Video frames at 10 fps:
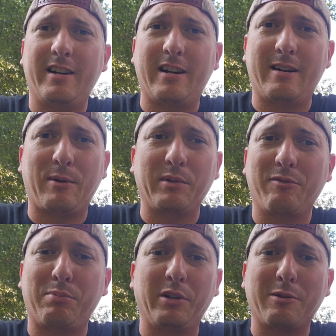Only
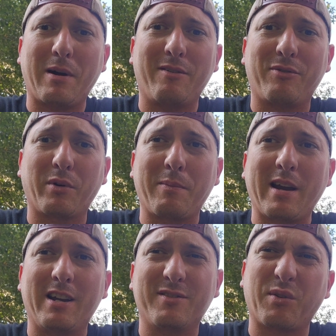pulling about 40
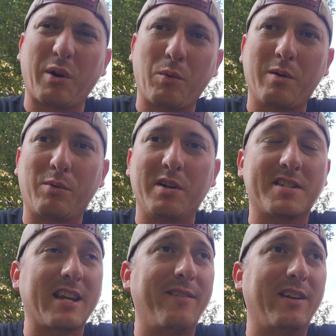pounds,
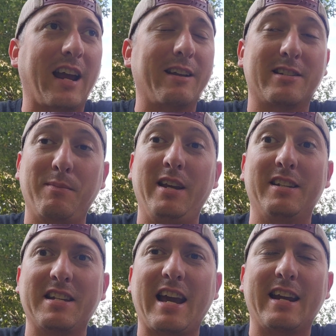41.7 to be
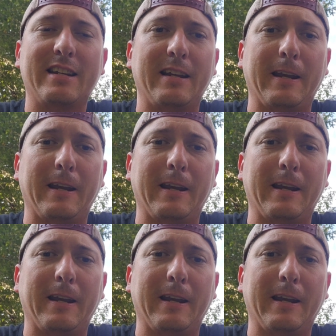exact.